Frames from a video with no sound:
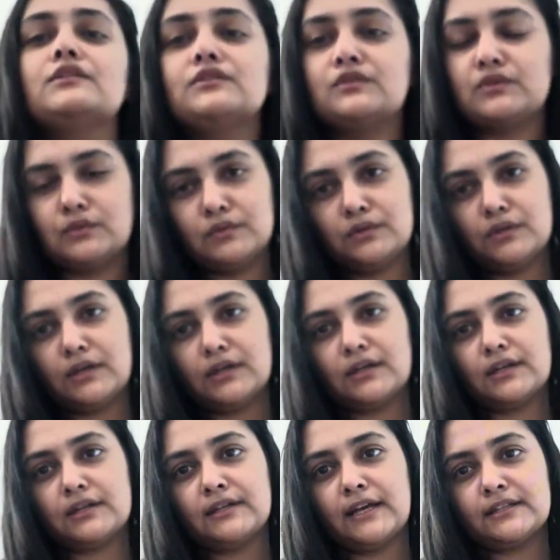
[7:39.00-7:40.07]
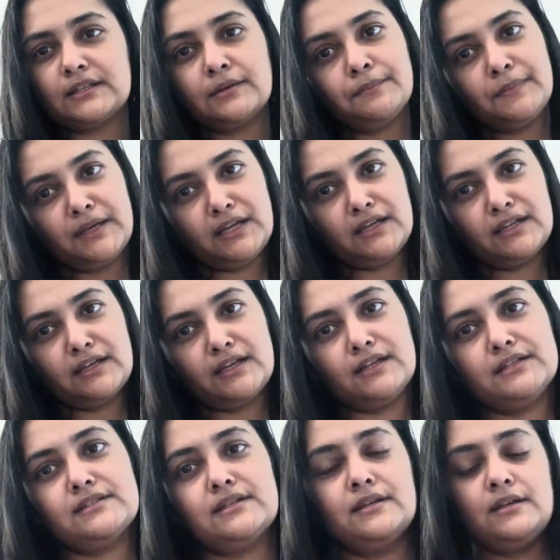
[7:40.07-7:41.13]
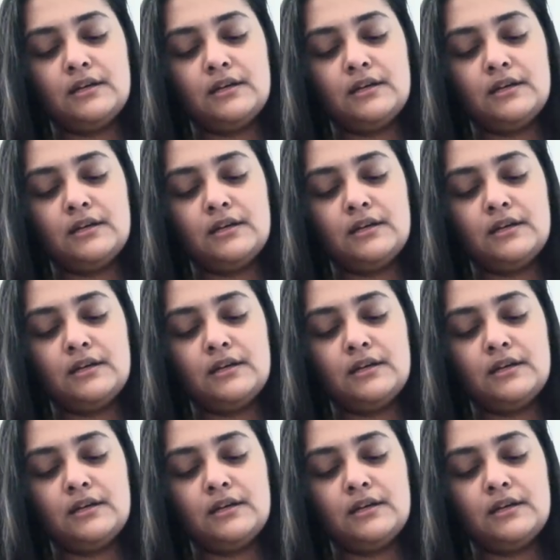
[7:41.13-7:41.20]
to get in periods.